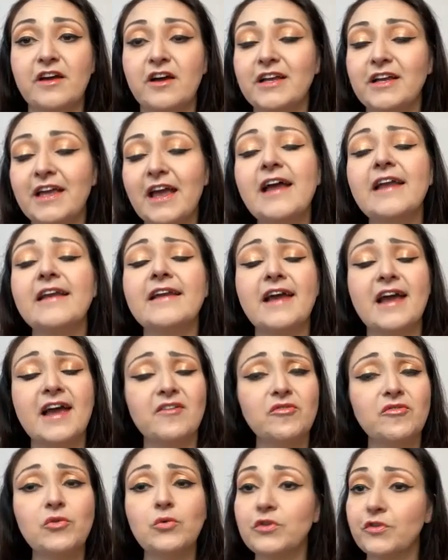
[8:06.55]
again,
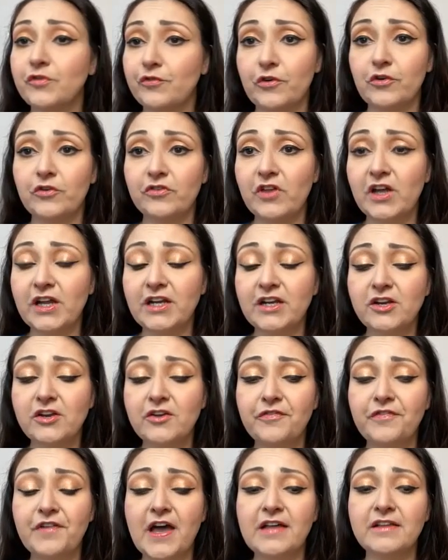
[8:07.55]
everyone's first line of
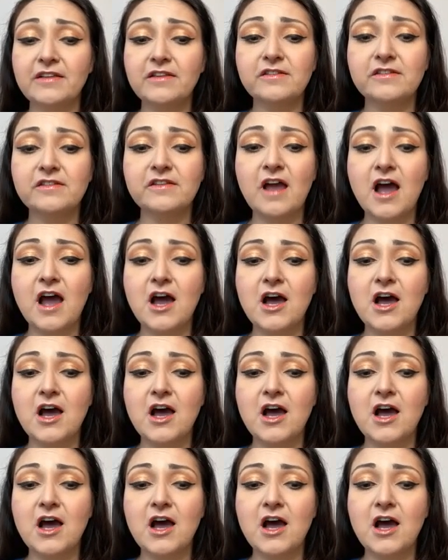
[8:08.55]
defense.